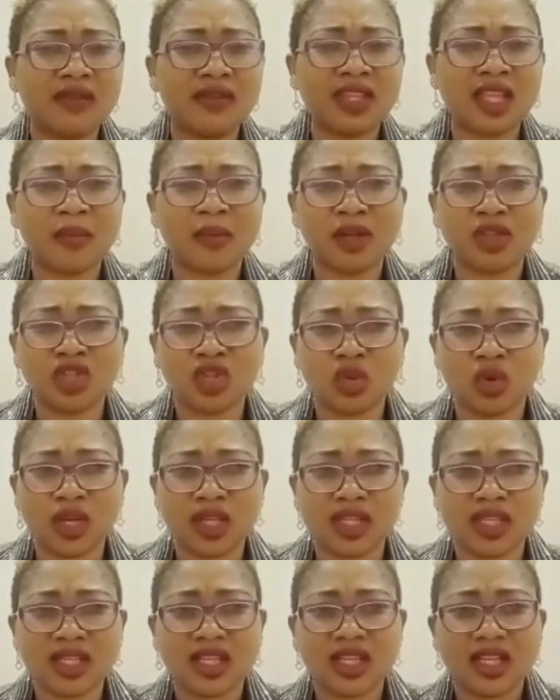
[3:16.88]
them a
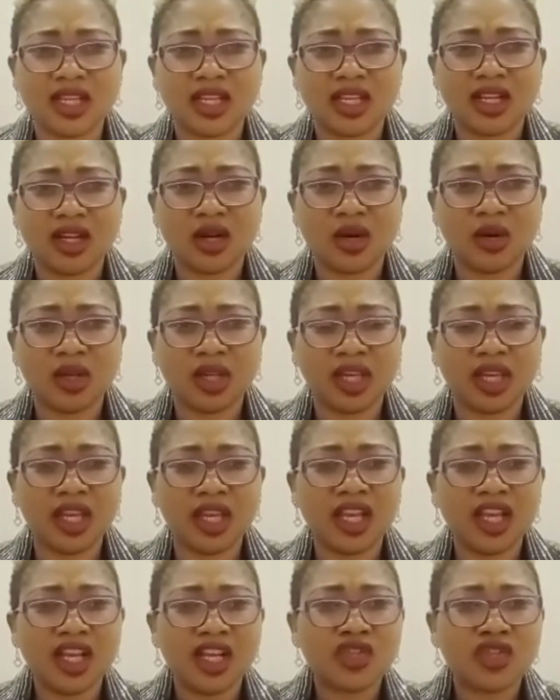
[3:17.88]
choice. Okay,
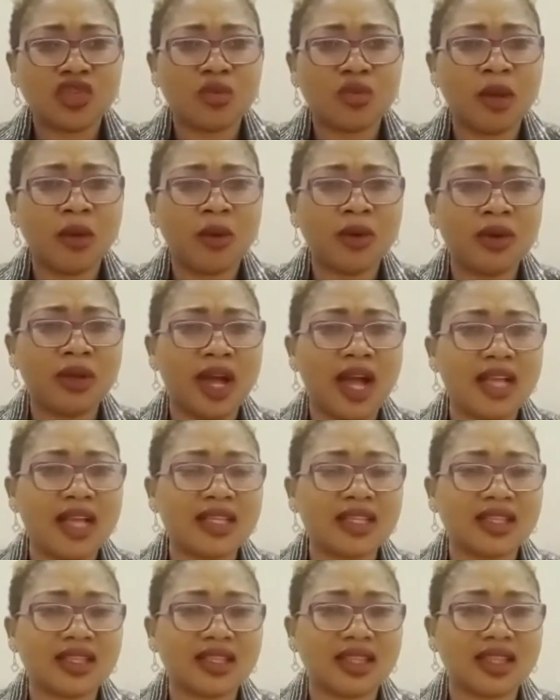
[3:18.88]
so you may want to ask
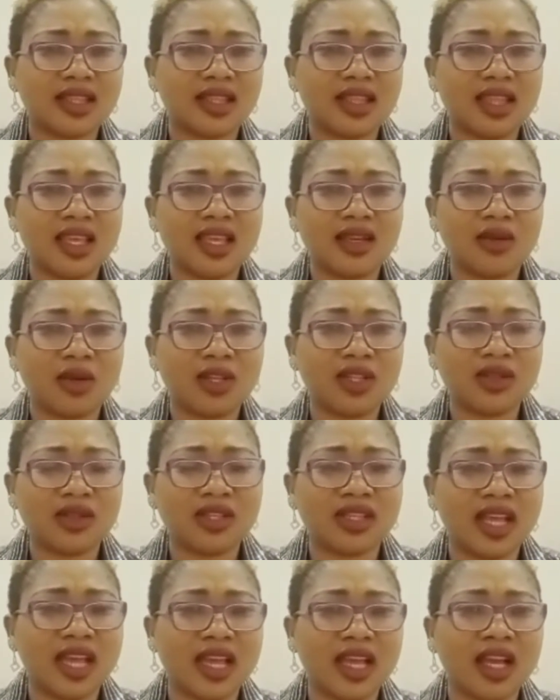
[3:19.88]
questions
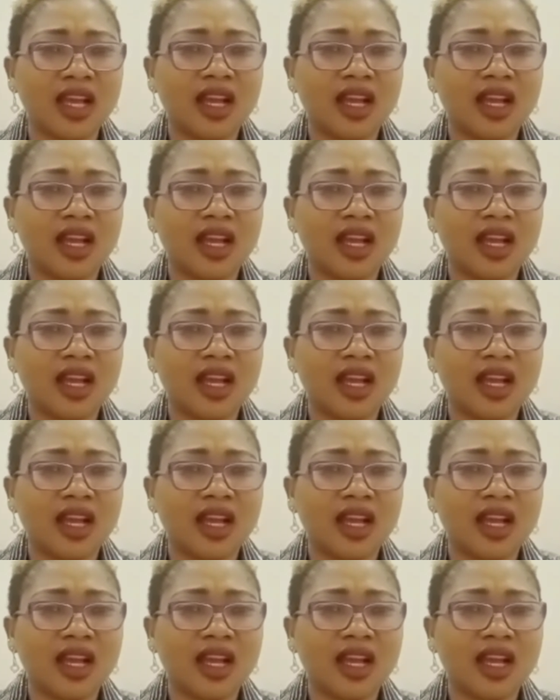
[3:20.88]
like,